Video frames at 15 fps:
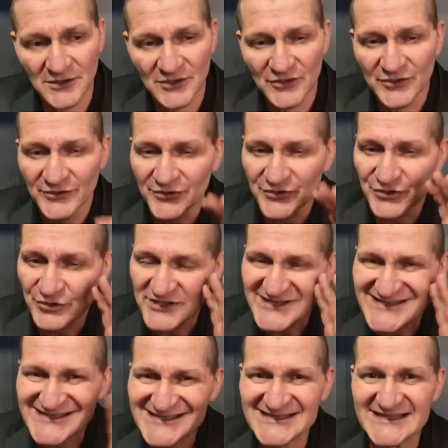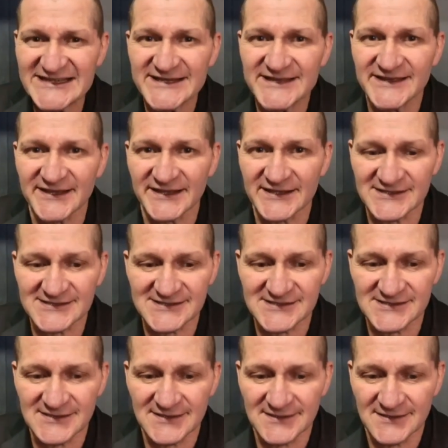you can see
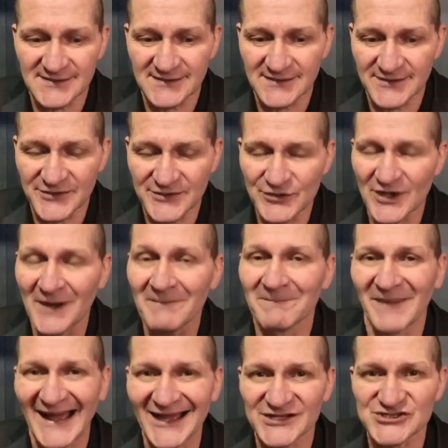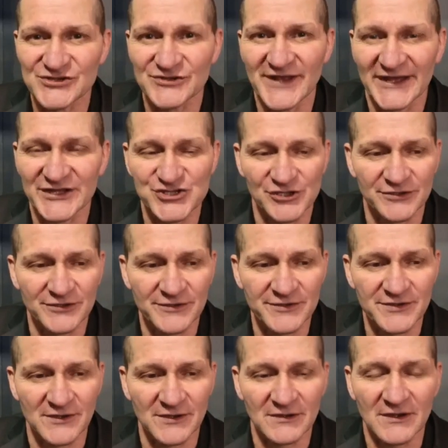things. You come back to that journal, you
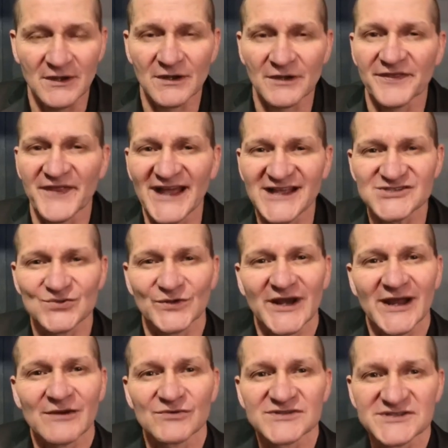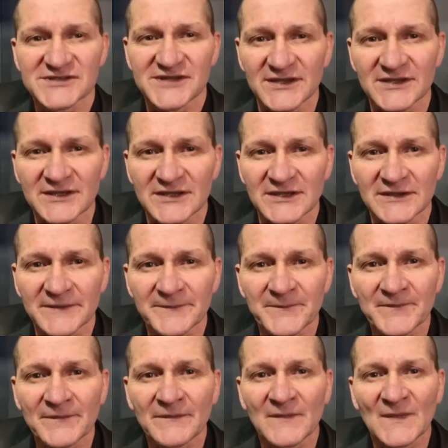go, oh, that's what I was thinking.
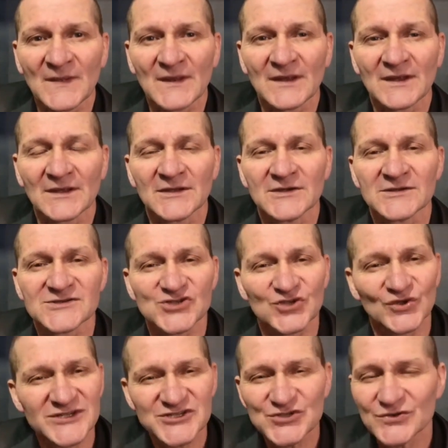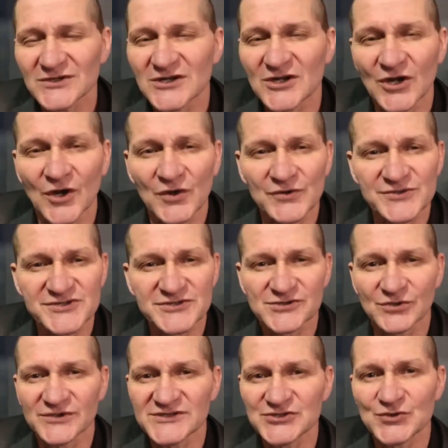Talk to a coach,
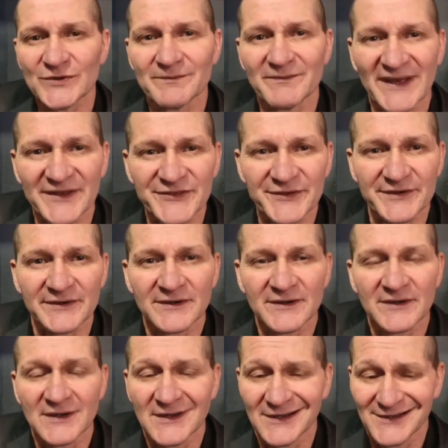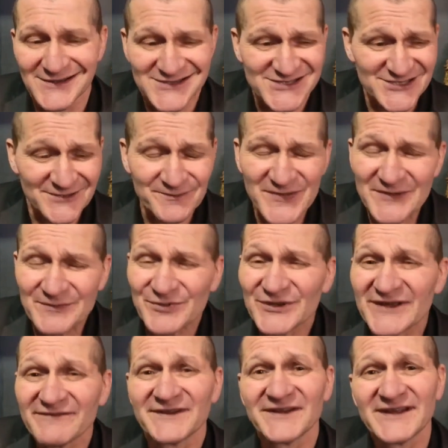talk to a mentor. Some people
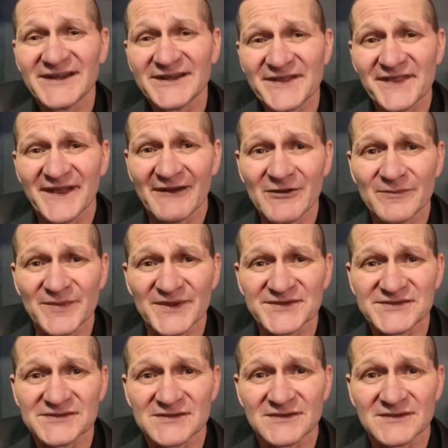even need a therapist.